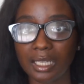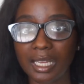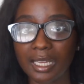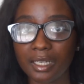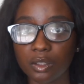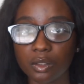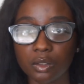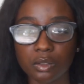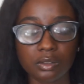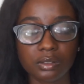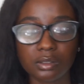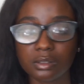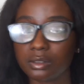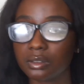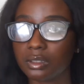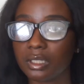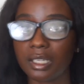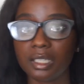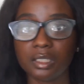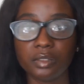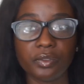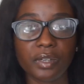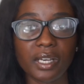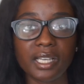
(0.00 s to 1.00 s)
don't
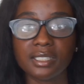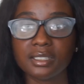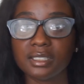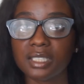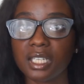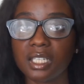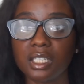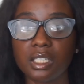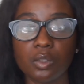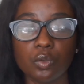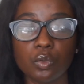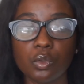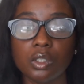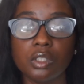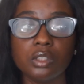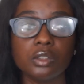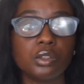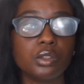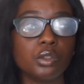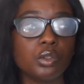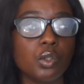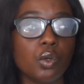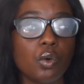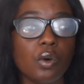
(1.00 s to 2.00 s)
advise anyone
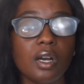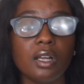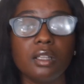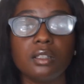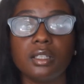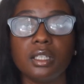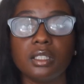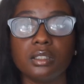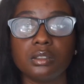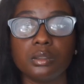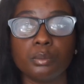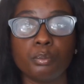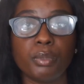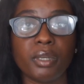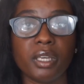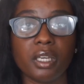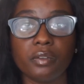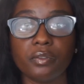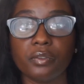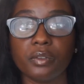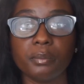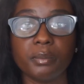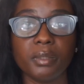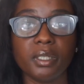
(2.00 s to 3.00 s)
to go out there to
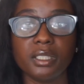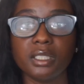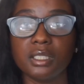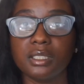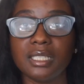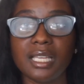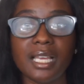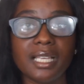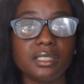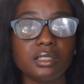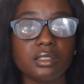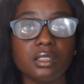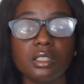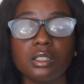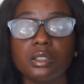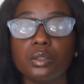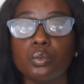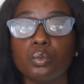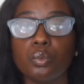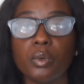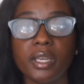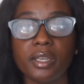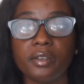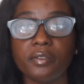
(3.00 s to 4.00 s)
beg for money. That's not the
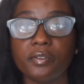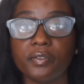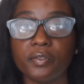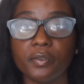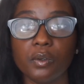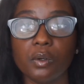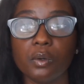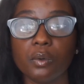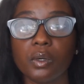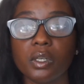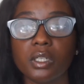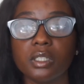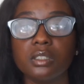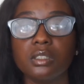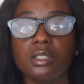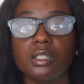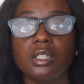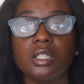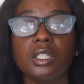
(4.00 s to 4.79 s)
way forward.